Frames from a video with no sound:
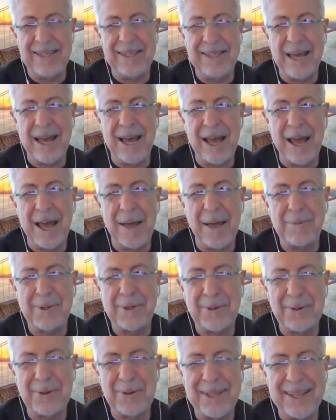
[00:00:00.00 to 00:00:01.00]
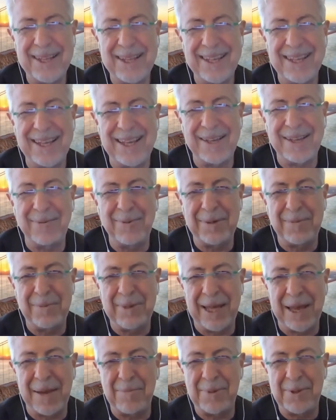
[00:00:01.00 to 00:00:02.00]
Yeah, absolutely. I would
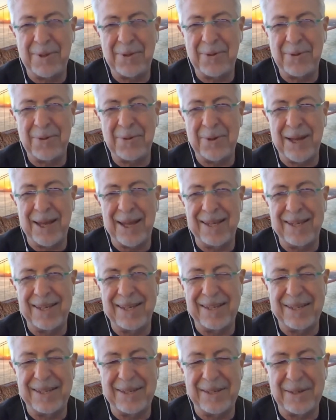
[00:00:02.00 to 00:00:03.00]
be happy to, and